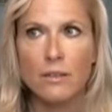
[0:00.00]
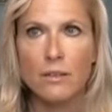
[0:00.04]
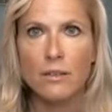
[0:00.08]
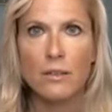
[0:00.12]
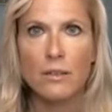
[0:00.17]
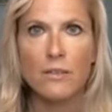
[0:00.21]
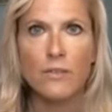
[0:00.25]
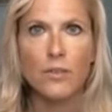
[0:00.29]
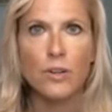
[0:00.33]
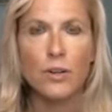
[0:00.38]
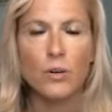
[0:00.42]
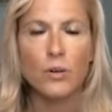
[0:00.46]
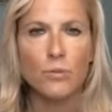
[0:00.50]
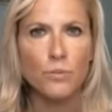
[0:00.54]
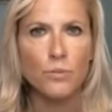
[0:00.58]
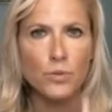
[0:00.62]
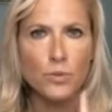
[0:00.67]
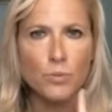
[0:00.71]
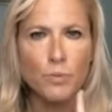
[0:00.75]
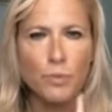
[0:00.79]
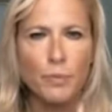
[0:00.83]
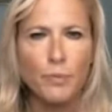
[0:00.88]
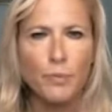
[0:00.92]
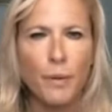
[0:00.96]
Maybe no,
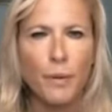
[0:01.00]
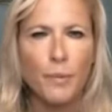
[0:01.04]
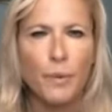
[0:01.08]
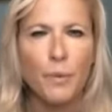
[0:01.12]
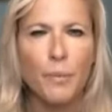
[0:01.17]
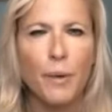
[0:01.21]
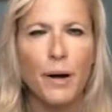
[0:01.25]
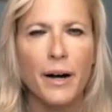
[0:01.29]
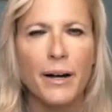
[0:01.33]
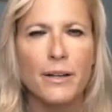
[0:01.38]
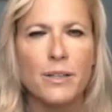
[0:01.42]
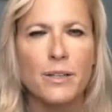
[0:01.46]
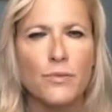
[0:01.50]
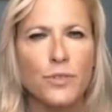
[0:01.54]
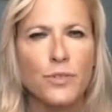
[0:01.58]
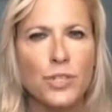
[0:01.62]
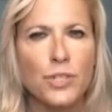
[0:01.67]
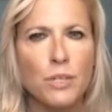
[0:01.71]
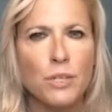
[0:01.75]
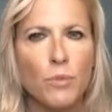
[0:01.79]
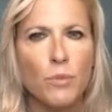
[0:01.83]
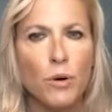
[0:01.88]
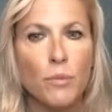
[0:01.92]
so I'm gonna pause for just